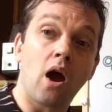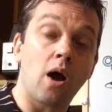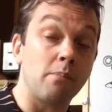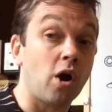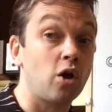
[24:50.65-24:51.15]
I
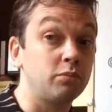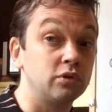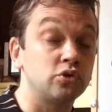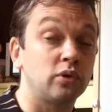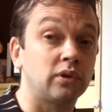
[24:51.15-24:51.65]
hope you
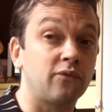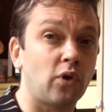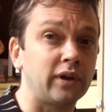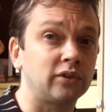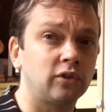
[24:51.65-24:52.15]
enjoyed the
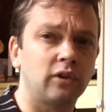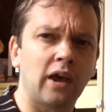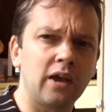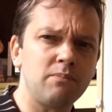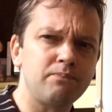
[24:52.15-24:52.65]
phonics
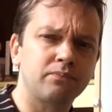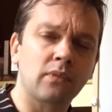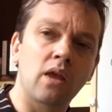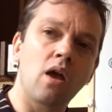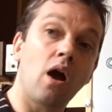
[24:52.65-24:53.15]
today.
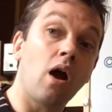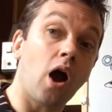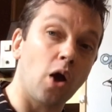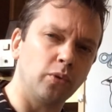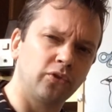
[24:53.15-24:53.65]

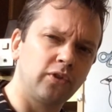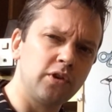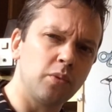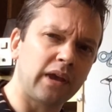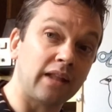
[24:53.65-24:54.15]
I will see
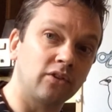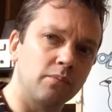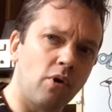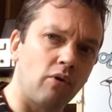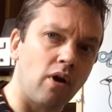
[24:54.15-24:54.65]
you again
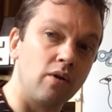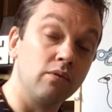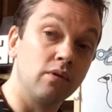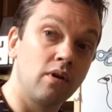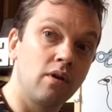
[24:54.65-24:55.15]
tomorrow
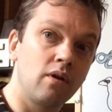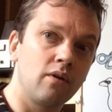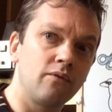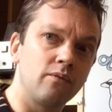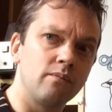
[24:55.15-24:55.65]

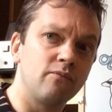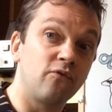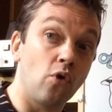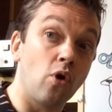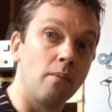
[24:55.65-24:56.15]

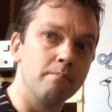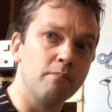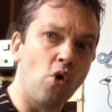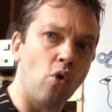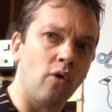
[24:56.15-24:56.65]
for
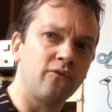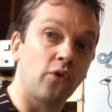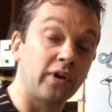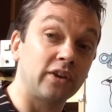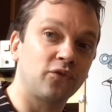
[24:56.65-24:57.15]
more
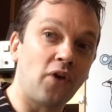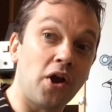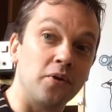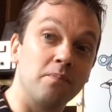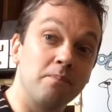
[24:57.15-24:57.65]
phonics
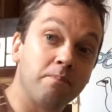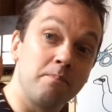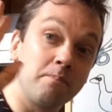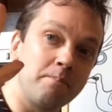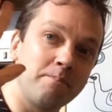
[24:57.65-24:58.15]
fun.
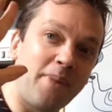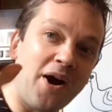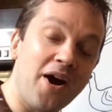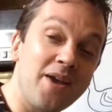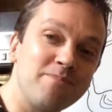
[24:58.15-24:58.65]

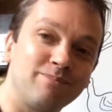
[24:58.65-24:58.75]
Bye!